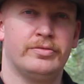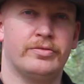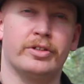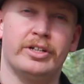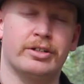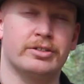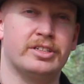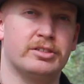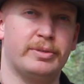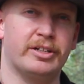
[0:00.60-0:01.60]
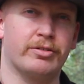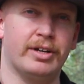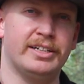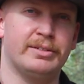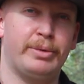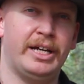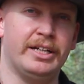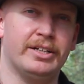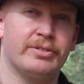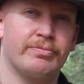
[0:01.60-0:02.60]
For years there's been a great
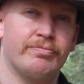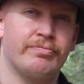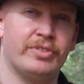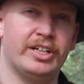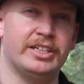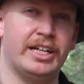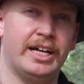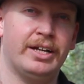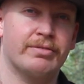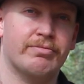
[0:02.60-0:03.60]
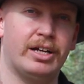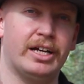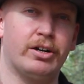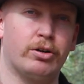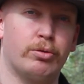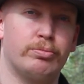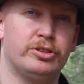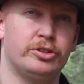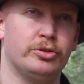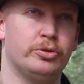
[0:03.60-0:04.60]
debate, and today I hope
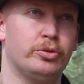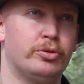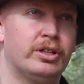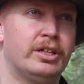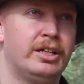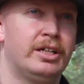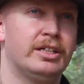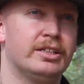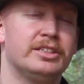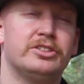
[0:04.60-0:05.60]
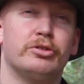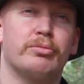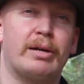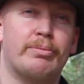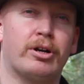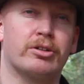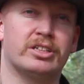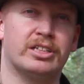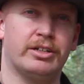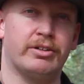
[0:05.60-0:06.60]
to at least do my
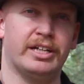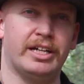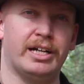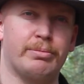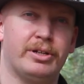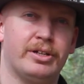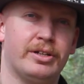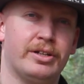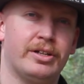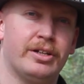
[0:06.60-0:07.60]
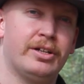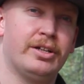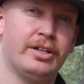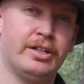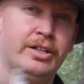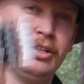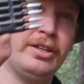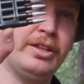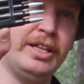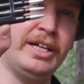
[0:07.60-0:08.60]
part to clearing it up.
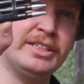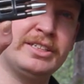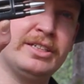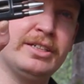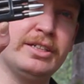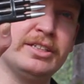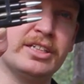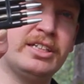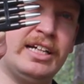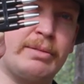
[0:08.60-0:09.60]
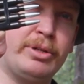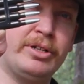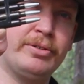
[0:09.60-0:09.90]
This is a clip.